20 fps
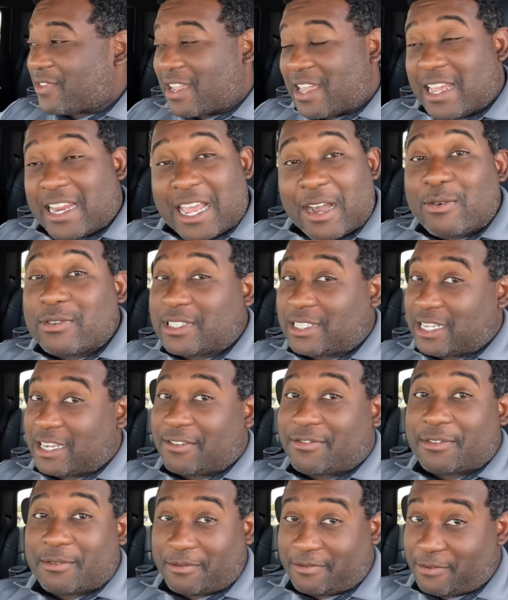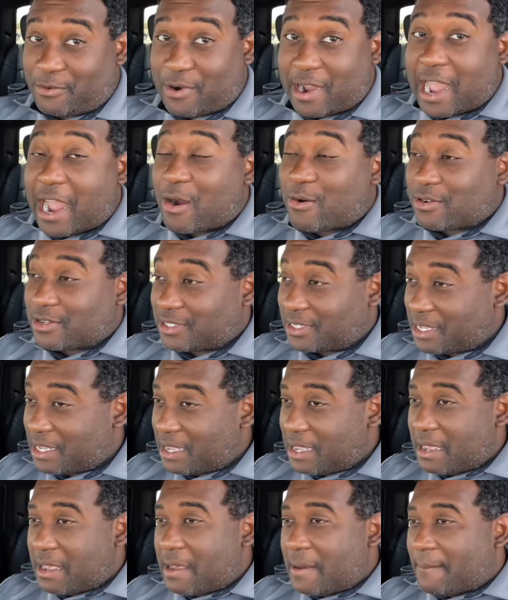And it was there for them four hours.
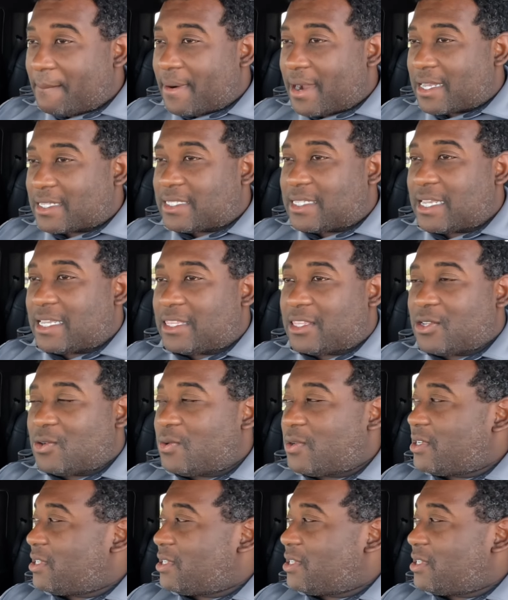But I sat through